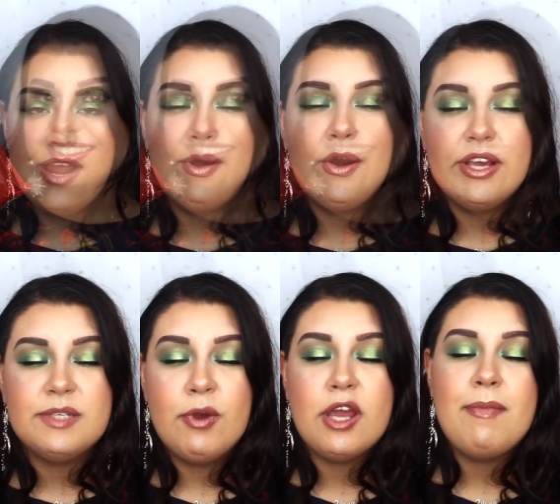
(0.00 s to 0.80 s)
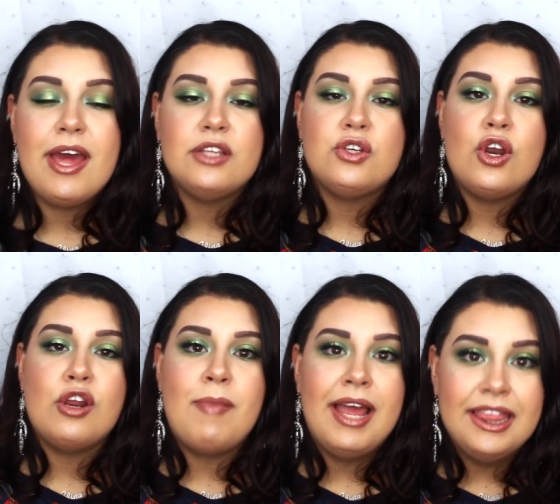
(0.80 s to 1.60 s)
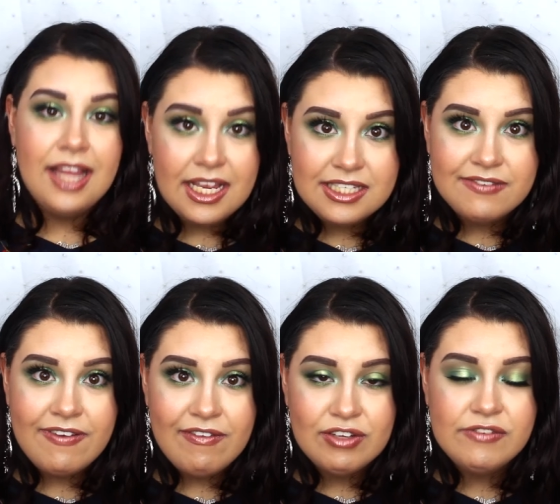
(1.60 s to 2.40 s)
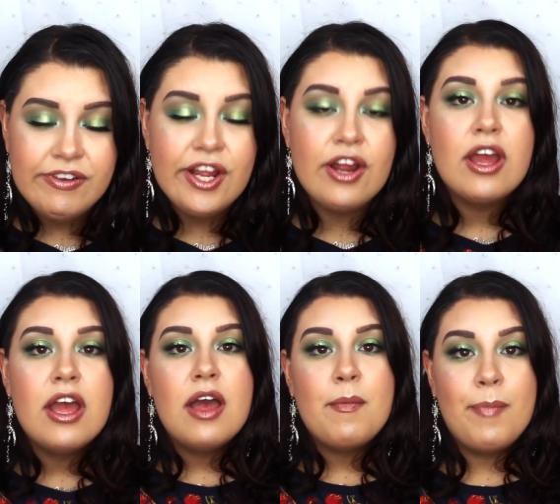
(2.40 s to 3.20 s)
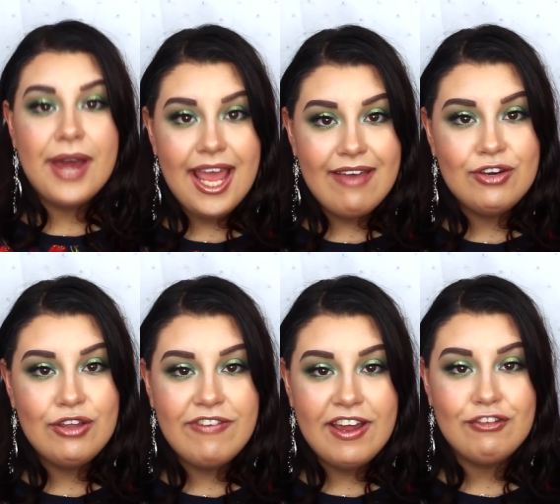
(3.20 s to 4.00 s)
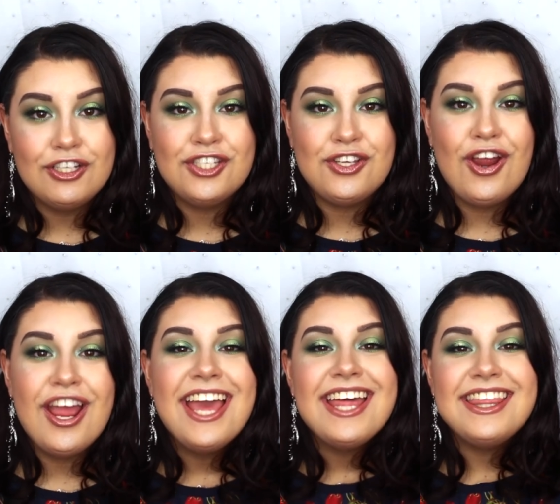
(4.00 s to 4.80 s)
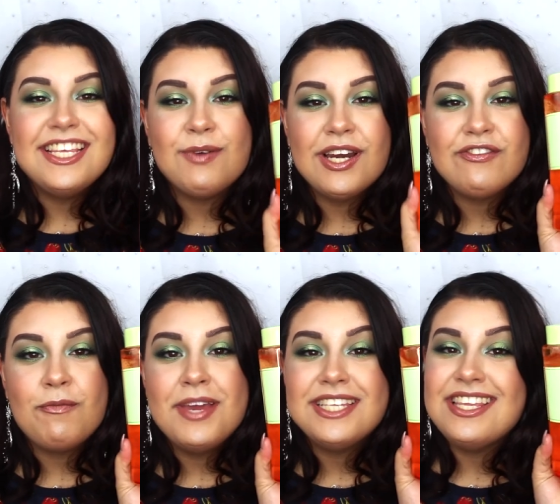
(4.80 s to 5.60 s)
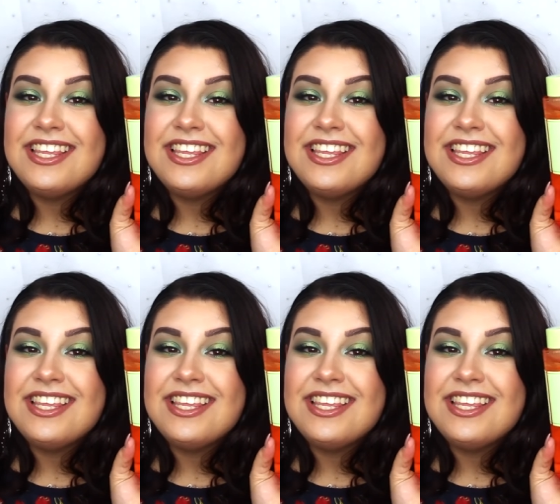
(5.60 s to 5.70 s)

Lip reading: Now I know I spoke about a toner in my last favorites video, but I have a new favorite. So this one is from Pixi.